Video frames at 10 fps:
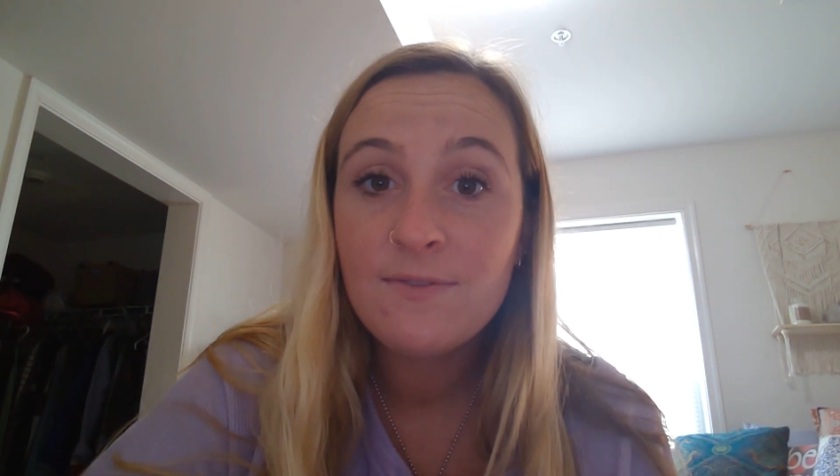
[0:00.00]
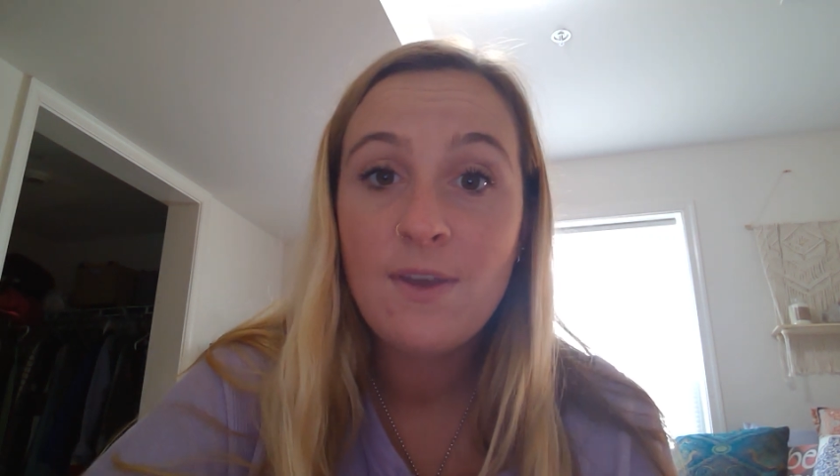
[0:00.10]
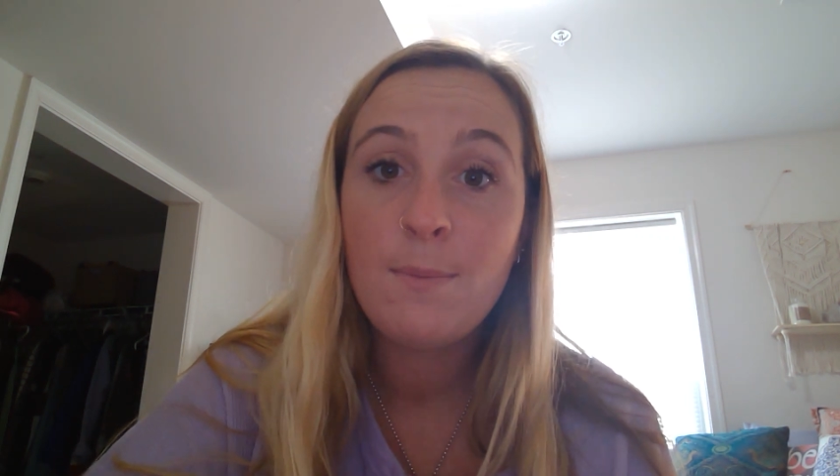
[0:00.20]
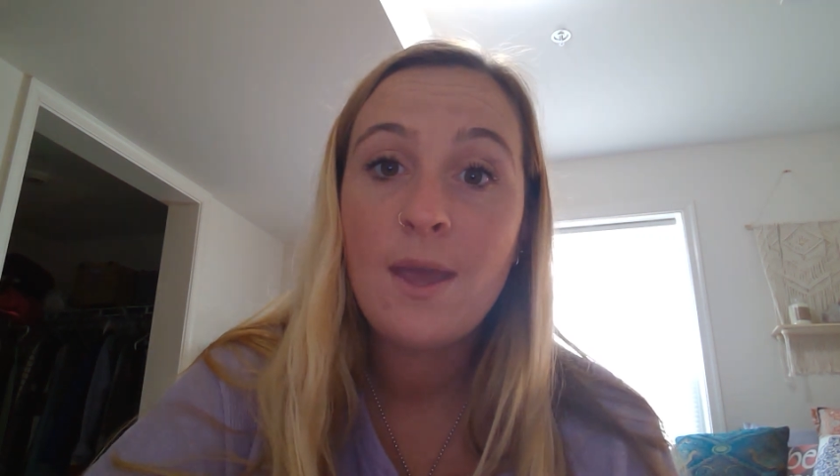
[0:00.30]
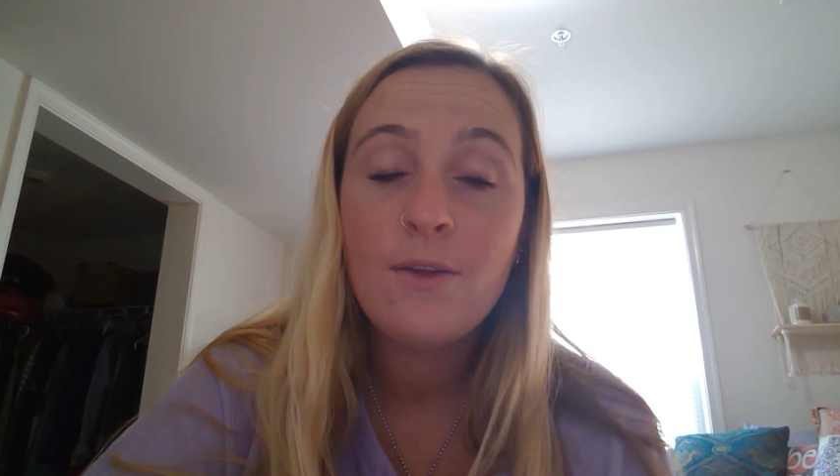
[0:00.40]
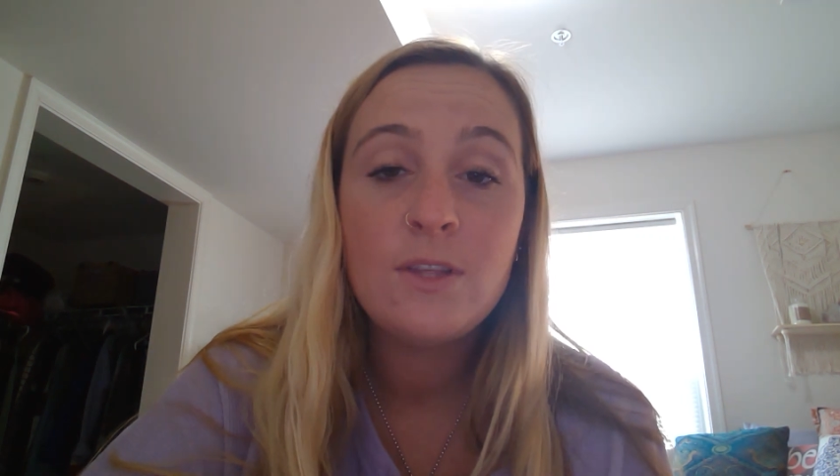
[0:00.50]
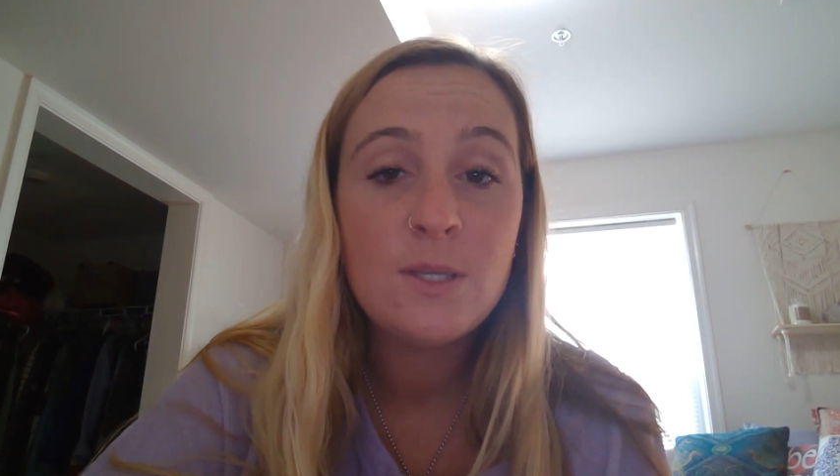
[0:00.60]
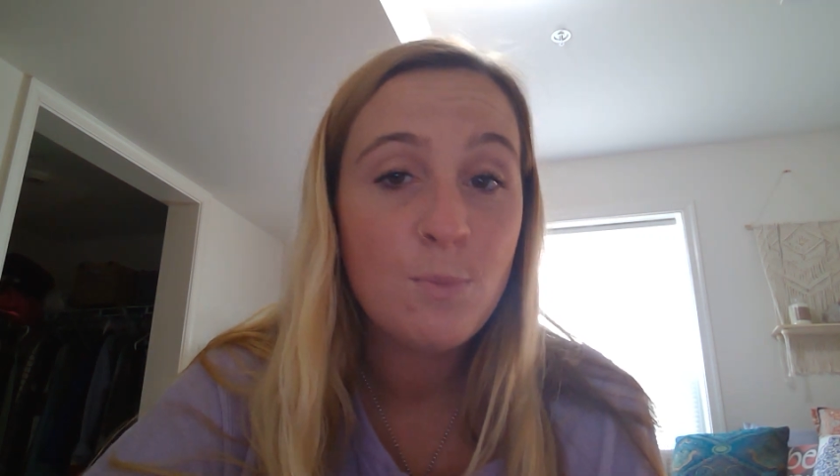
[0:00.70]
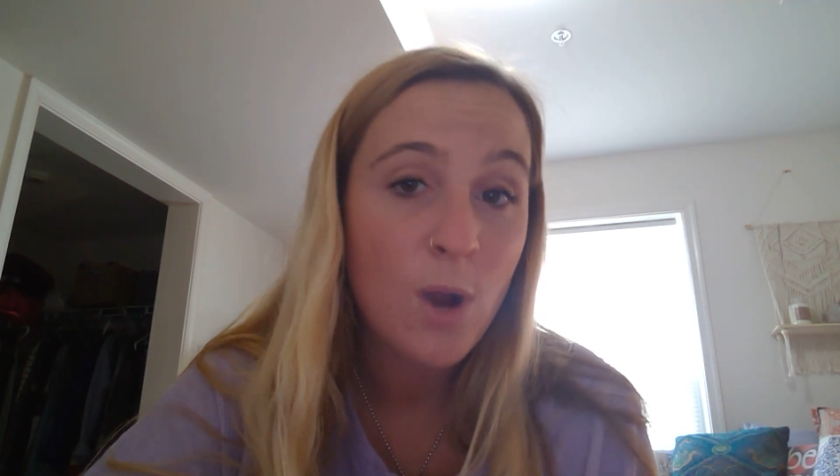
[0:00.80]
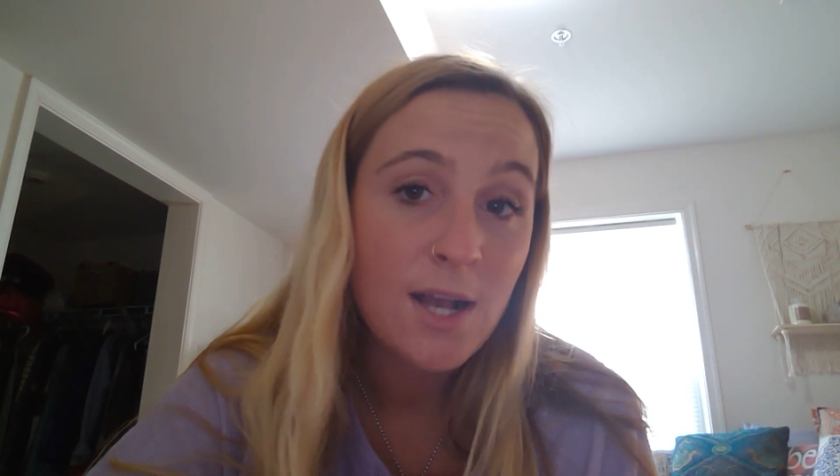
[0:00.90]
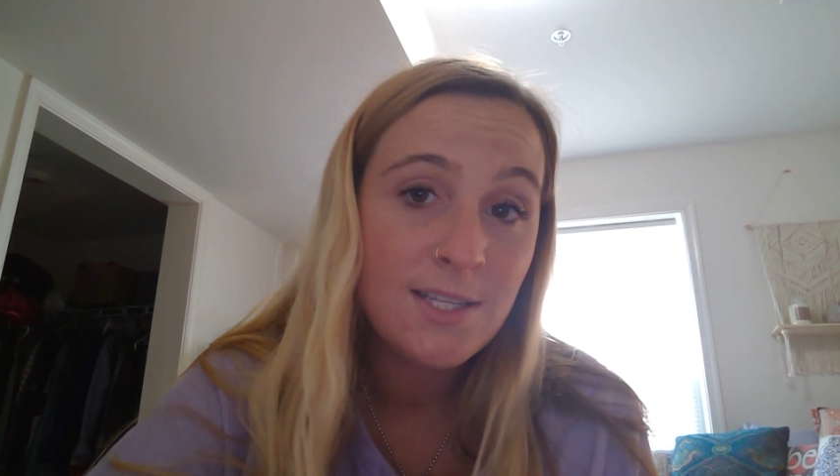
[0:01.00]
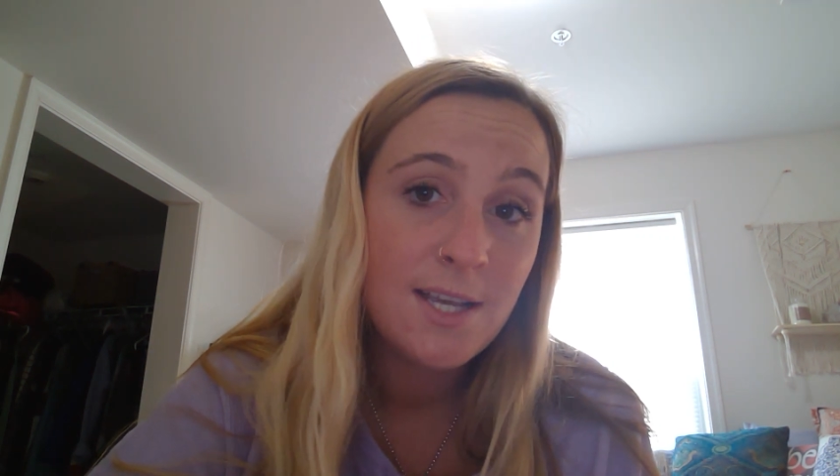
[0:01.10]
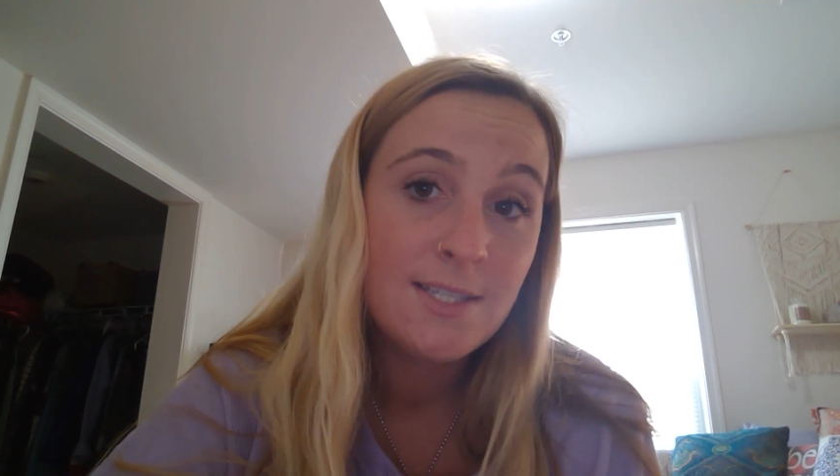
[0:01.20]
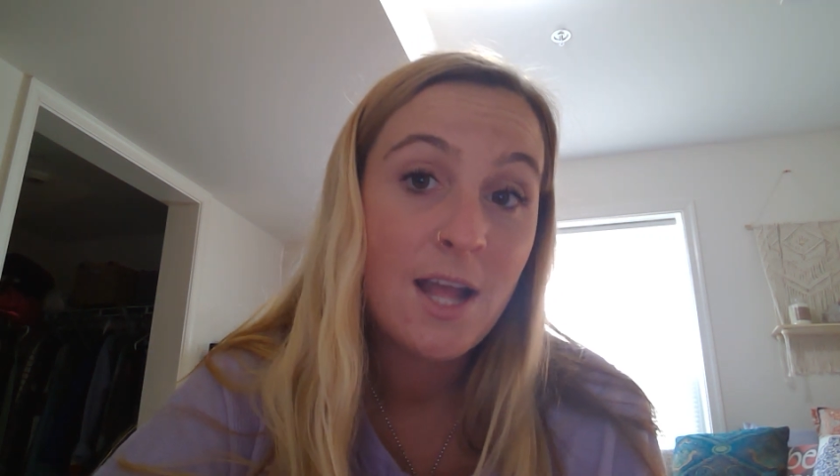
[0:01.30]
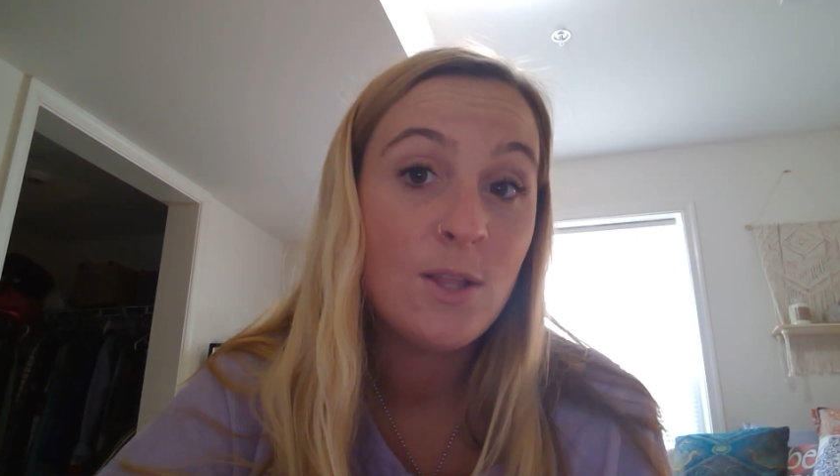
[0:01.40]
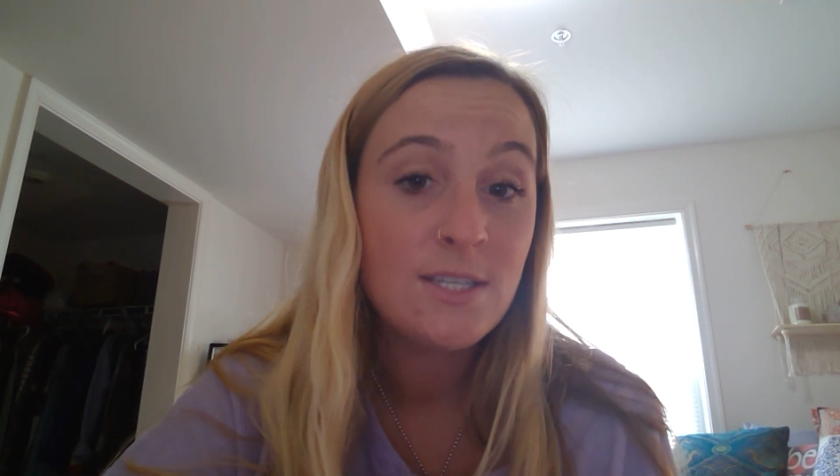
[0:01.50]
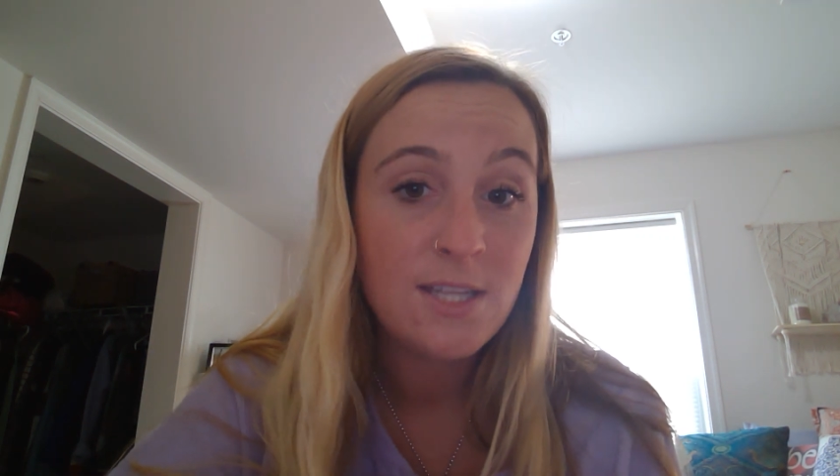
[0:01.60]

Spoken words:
Family health is a process that looks